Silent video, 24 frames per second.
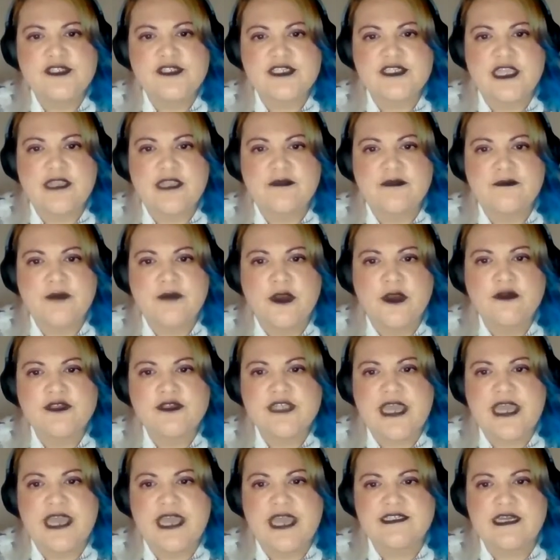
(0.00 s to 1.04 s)
skin poked
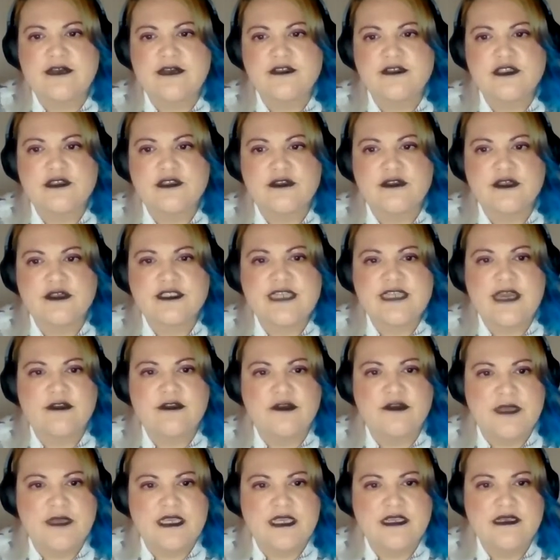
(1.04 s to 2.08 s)
her head out and looked down
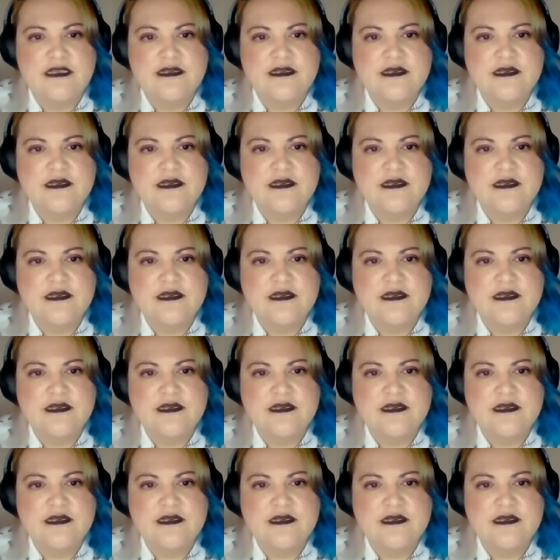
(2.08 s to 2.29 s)
at me.